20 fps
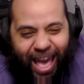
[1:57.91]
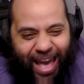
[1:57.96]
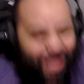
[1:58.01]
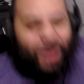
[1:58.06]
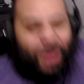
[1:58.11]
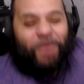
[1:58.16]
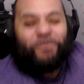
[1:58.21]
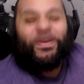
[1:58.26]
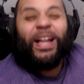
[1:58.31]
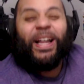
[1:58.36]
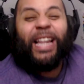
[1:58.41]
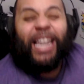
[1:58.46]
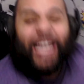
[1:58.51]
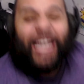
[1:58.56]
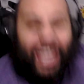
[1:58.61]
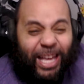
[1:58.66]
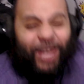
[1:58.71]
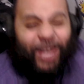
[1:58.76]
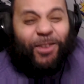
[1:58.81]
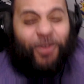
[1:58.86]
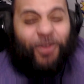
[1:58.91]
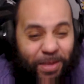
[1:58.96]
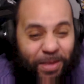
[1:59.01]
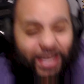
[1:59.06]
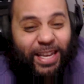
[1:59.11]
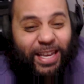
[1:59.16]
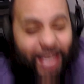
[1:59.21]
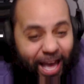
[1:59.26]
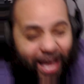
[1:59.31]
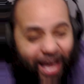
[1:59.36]
Believe
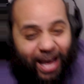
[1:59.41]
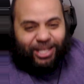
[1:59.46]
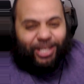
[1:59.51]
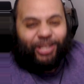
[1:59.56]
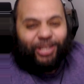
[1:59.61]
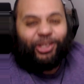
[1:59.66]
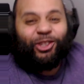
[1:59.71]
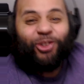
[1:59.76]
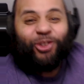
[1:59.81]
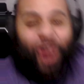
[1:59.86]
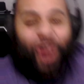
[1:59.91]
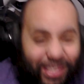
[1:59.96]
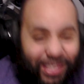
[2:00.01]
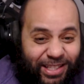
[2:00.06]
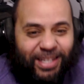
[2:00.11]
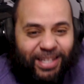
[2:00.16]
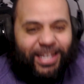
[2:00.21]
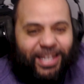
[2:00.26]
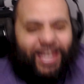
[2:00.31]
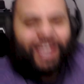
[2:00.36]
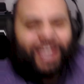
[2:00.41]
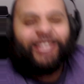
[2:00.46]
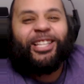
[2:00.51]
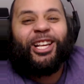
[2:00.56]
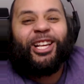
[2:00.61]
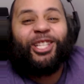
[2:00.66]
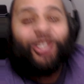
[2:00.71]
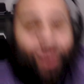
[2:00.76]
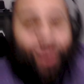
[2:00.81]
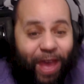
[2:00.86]
me, y'all. Trust in
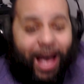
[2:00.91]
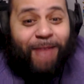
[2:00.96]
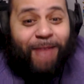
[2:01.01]
the Scrap